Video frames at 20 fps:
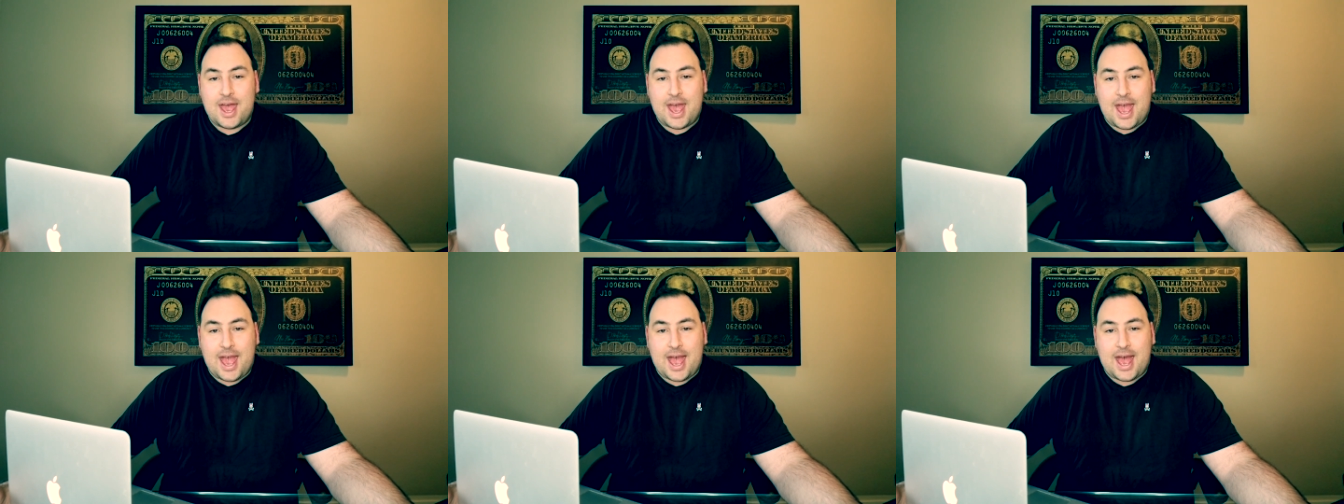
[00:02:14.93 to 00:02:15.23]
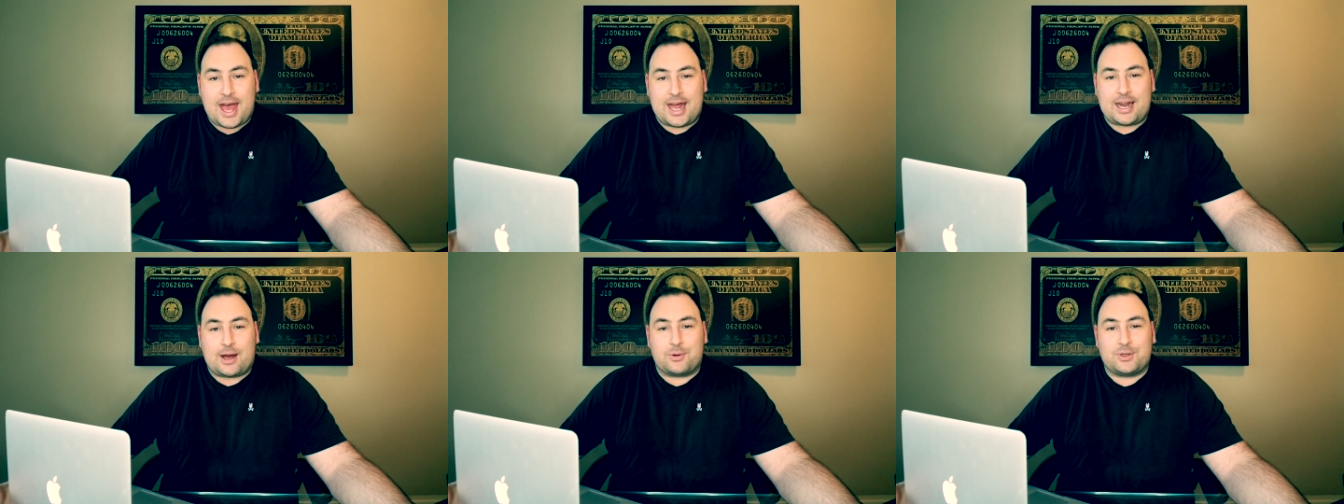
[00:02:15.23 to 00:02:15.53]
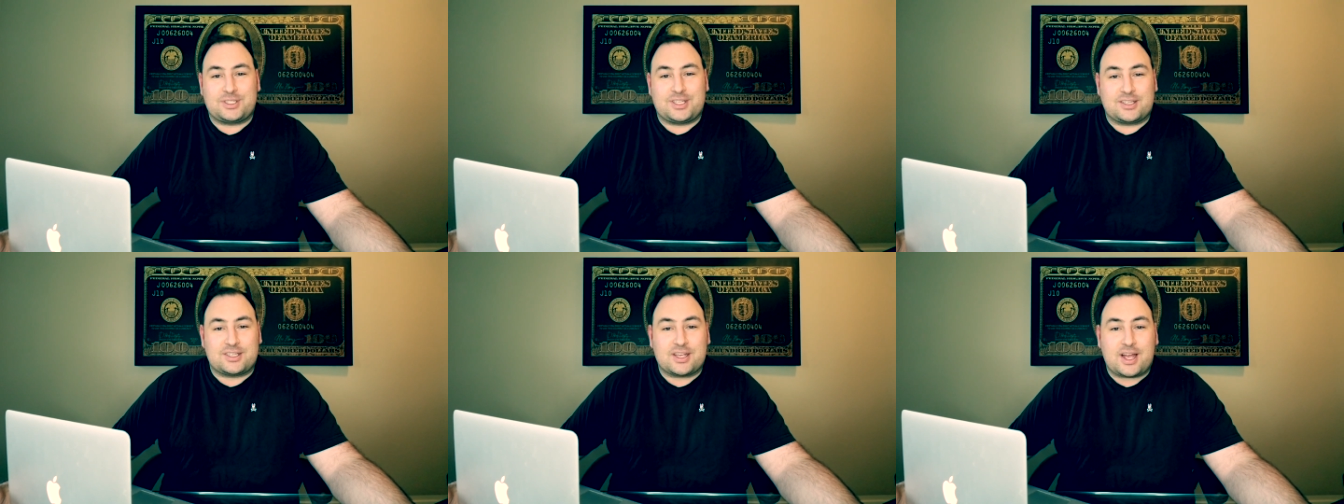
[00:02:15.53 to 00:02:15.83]
and I
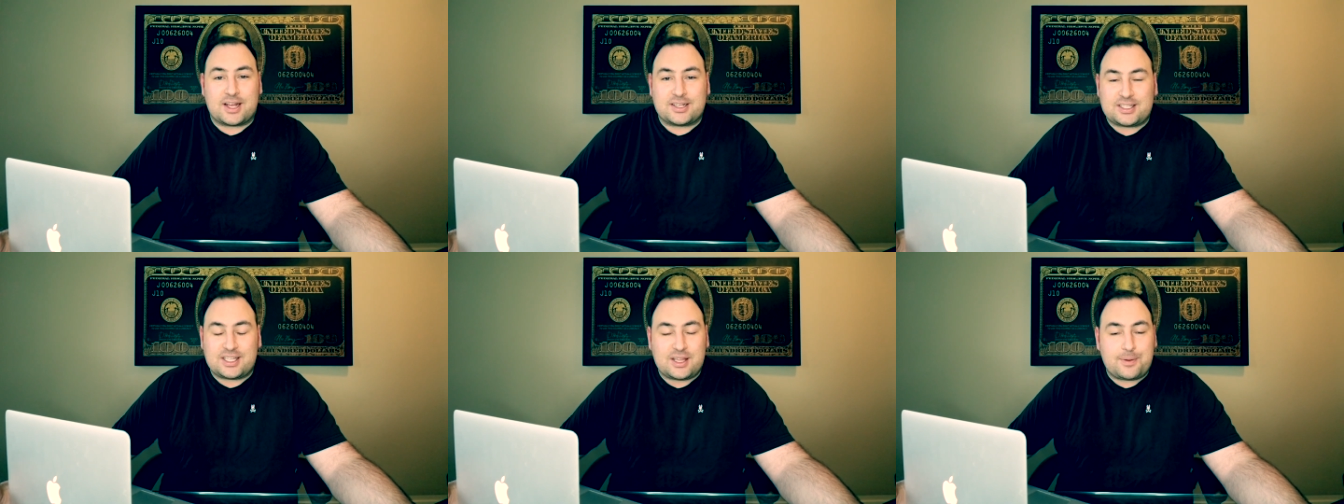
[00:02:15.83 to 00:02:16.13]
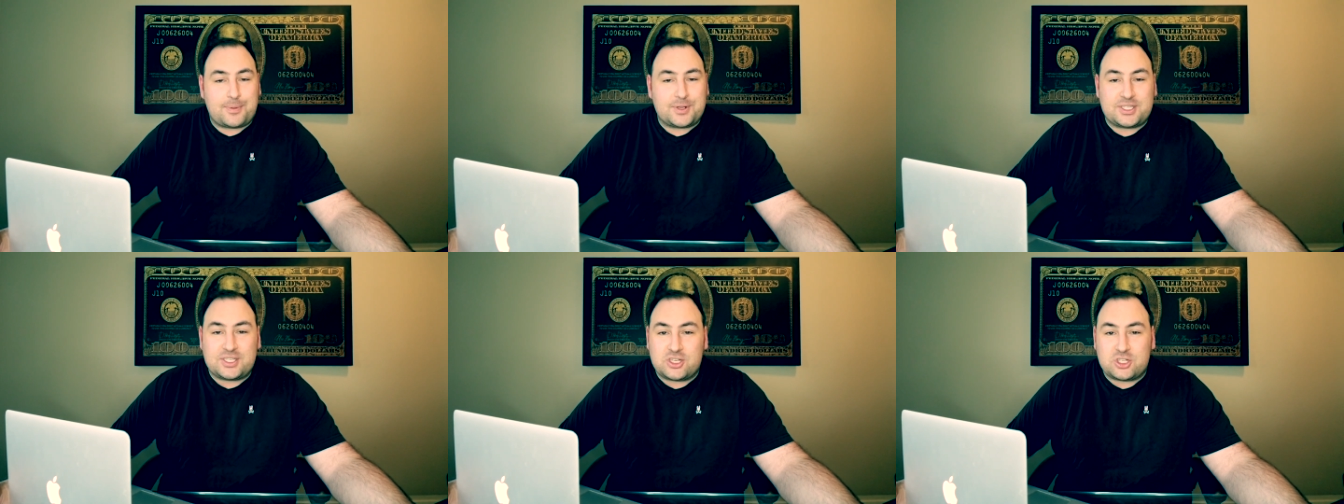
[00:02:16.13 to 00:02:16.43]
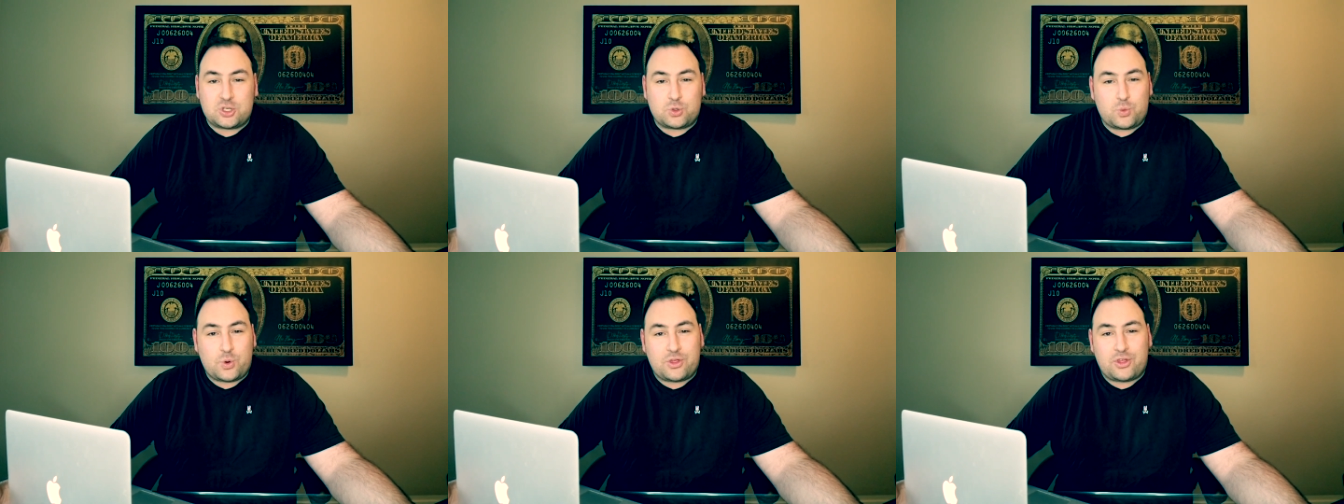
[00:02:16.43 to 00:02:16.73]
was discussing the
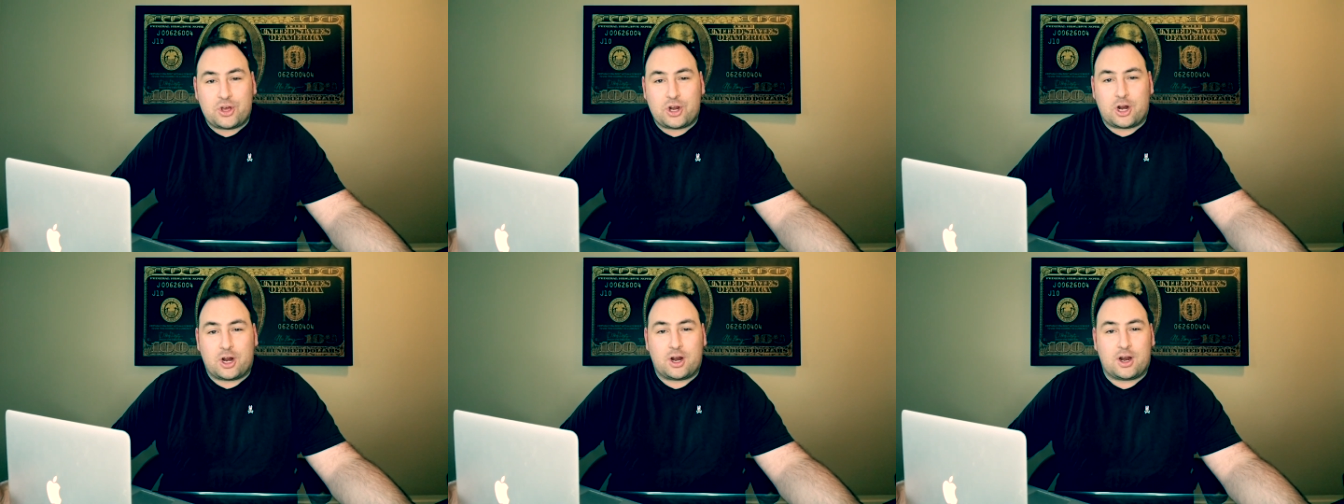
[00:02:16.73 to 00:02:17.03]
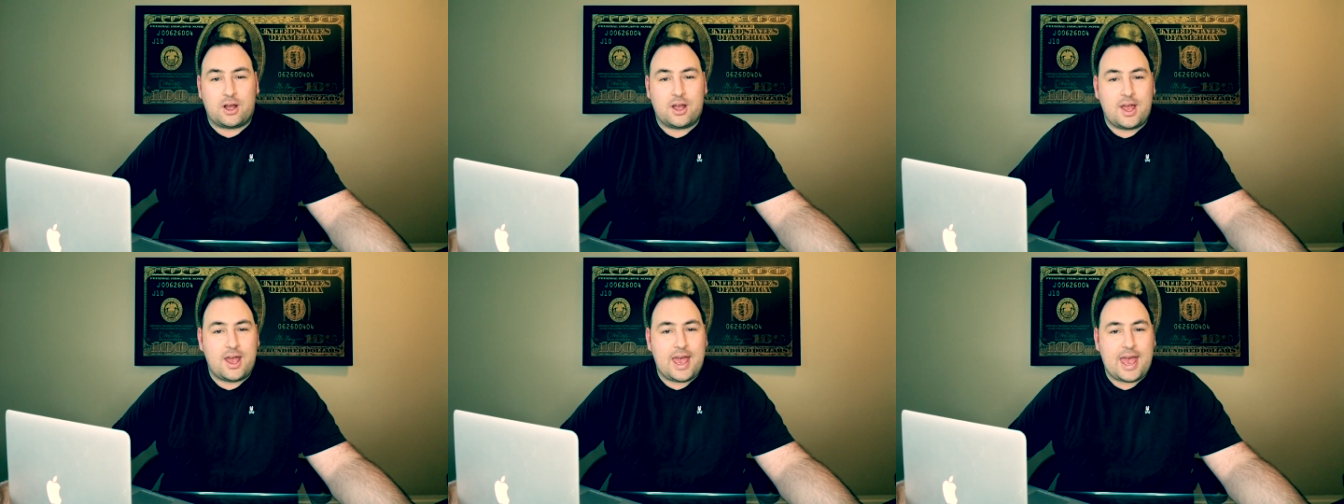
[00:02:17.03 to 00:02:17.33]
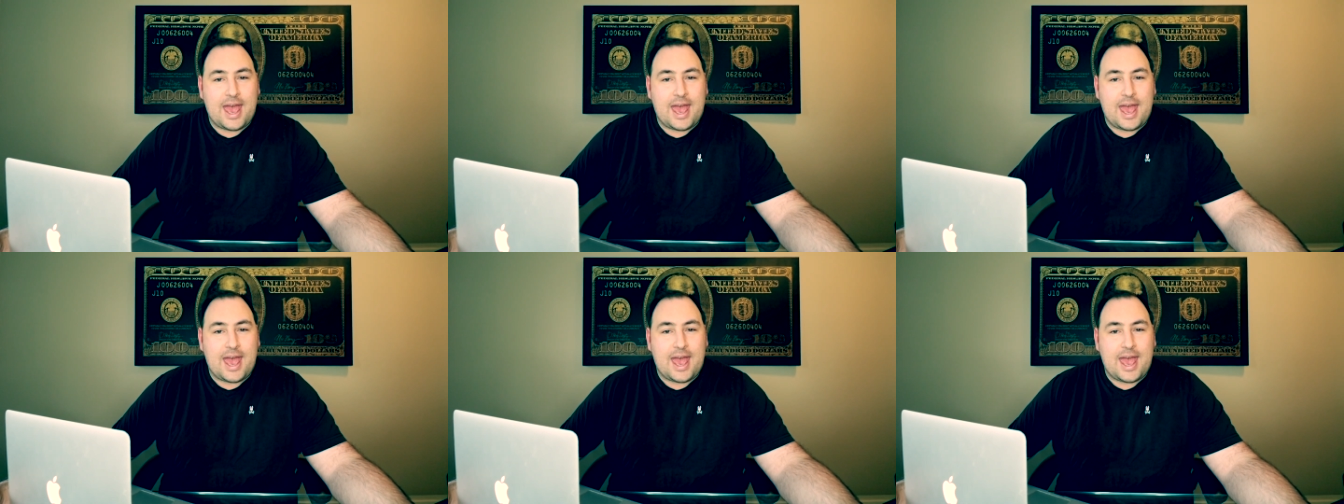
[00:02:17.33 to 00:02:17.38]
position with her,